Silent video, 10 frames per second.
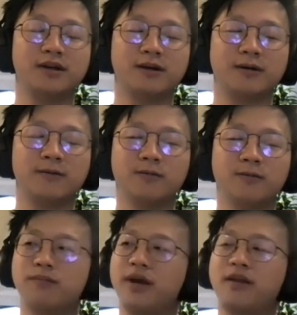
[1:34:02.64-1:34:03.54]

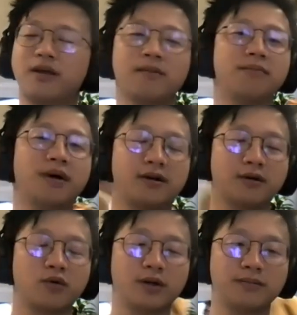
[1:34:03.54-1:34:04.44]
would make them
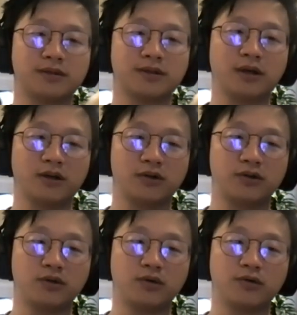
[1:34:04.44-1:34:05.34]
better equipped
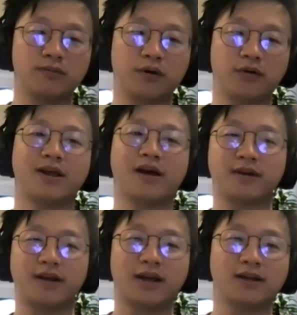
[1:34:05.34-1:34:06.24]
to both
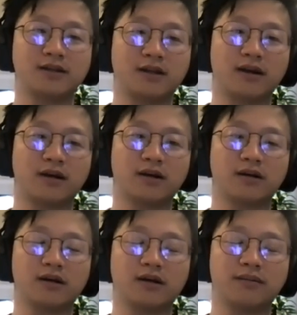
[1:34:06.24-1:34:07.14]
navigate
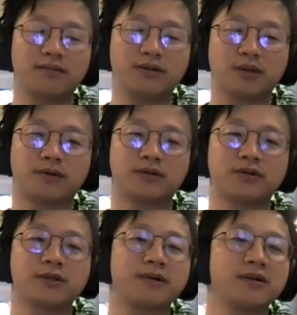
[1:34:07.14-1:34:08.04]
their
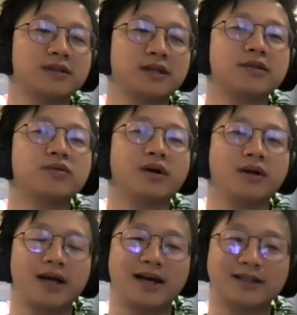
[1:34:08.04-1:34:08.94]
subpersonal experience as
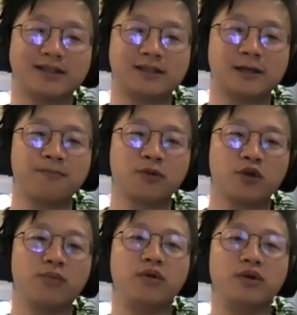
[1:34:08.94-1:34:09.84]
well as
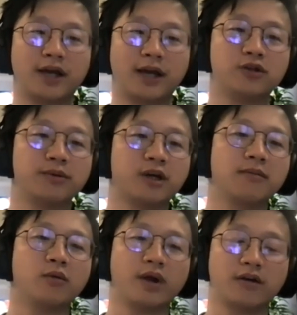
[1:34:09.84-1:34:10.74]
communicate or
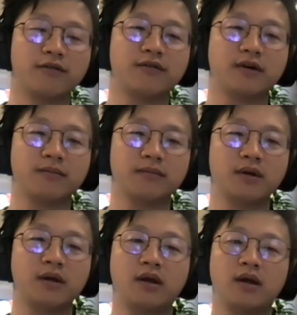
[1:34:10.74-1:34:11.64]
become aware of
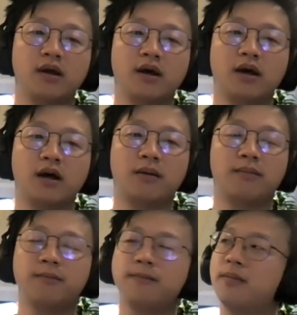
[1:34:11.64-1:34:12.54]

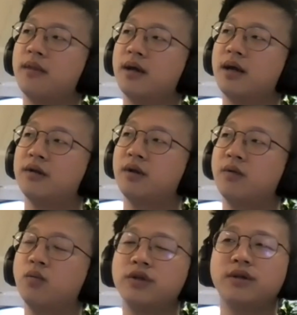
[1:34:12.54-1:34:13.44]
them.
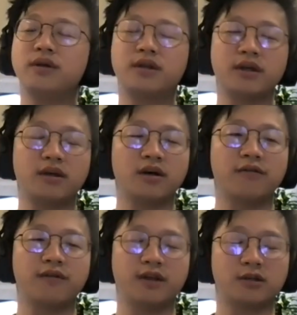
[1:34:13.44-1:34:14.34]
And what do you think
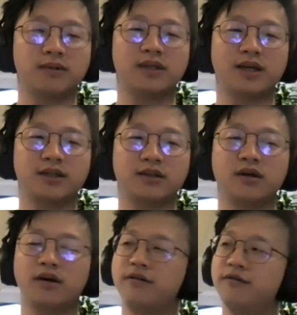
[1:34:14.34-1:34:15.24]
of the
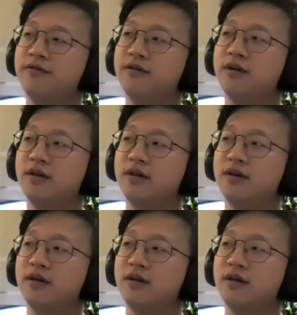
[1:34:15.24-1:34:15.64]
interpretation of